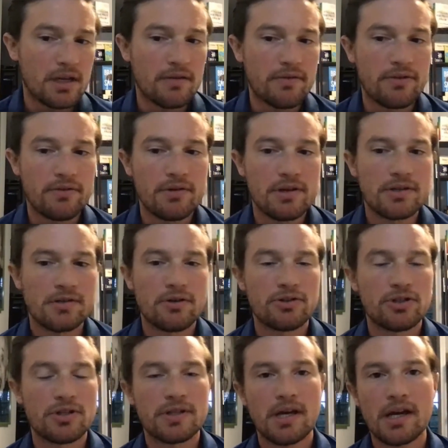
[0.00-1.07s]
of the
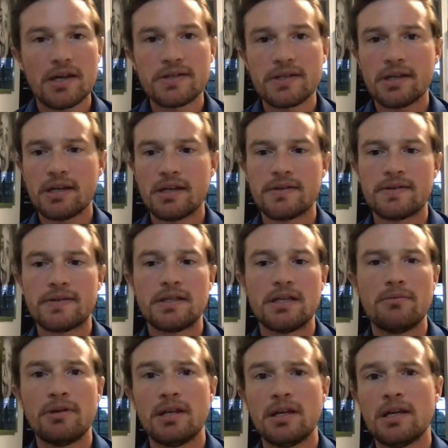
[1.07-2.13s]
research, is isolated
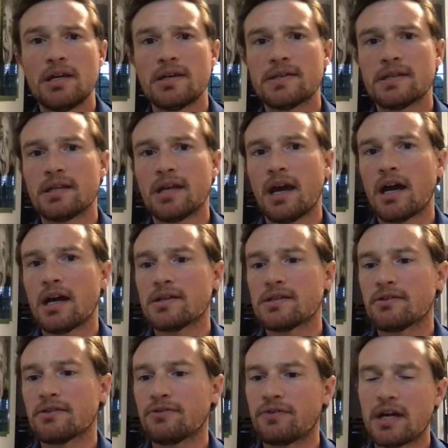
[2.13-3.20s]
CBD isn't as
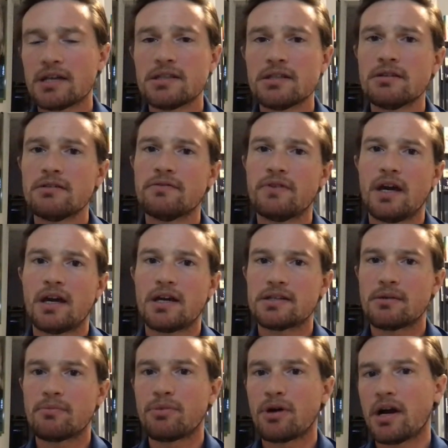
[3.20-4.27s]
effective as
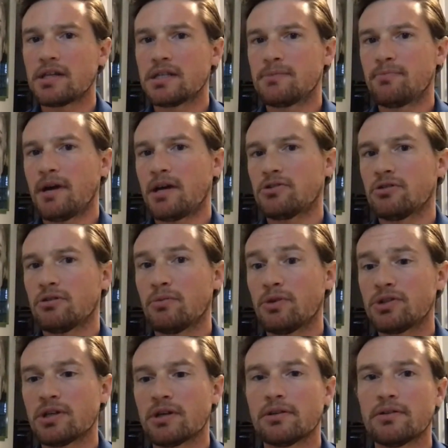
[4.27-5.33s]
a broad spectrum,
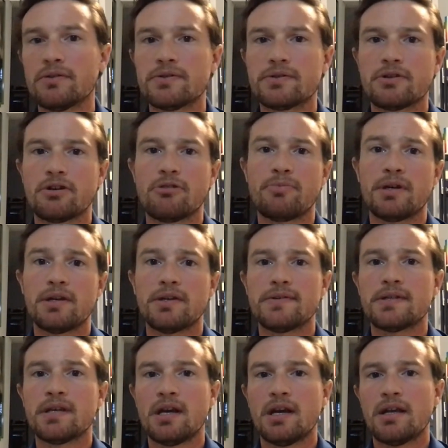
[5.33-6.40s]
which includes
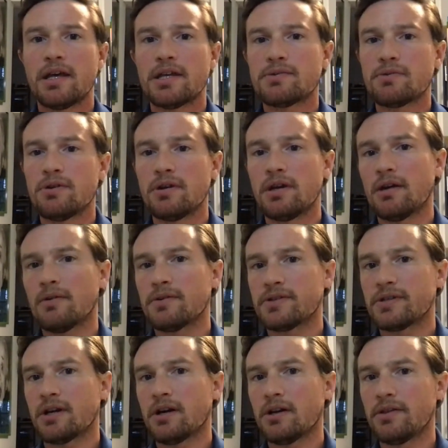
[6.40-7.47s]
terpenes. That's where you get what's
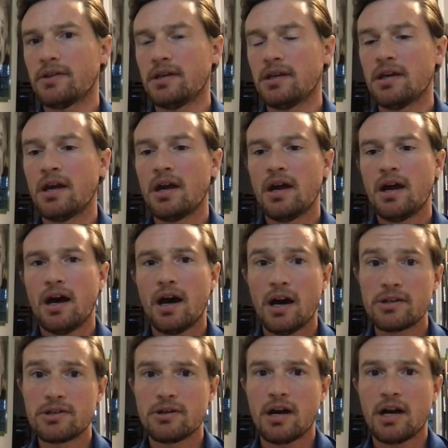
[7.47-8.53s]
called the
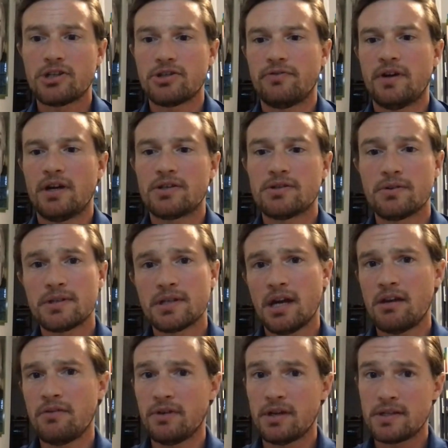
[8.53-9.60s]
entourage effect. So it's
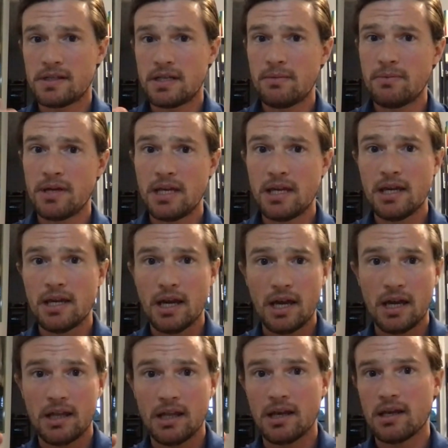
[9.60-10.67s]
kind of like CBD
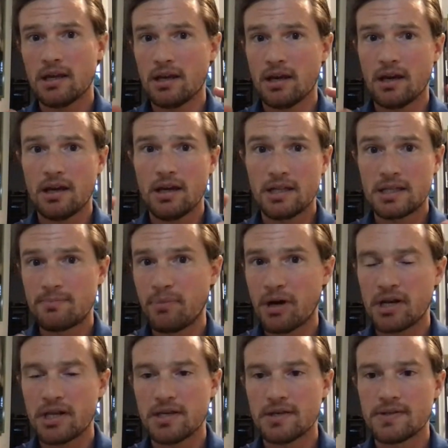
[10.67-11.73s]
and its
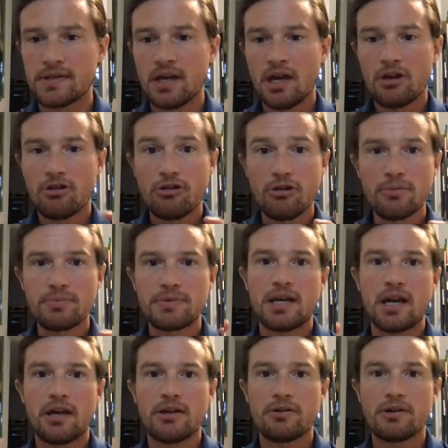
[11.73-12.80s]
buddies grouped
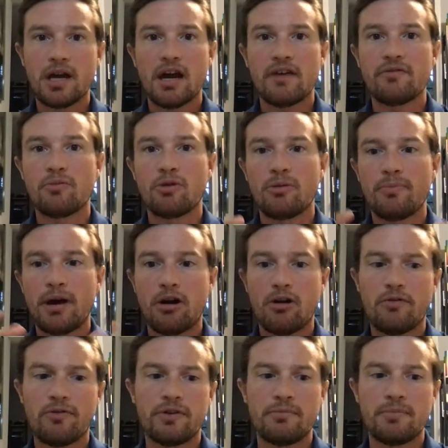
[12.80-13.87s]
together to have a more
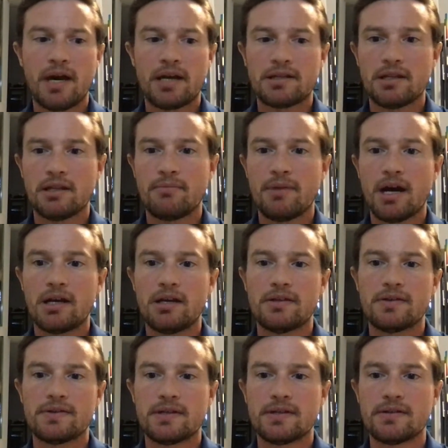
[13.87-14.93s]
powerful impact on the body and
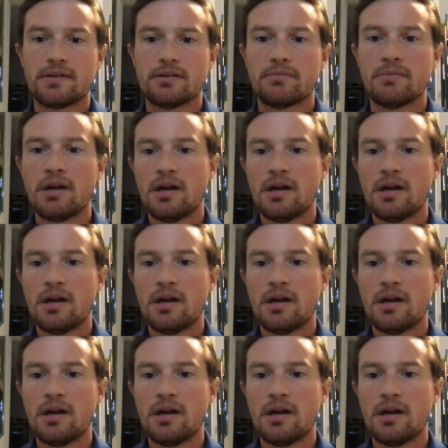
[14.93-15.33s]
the system.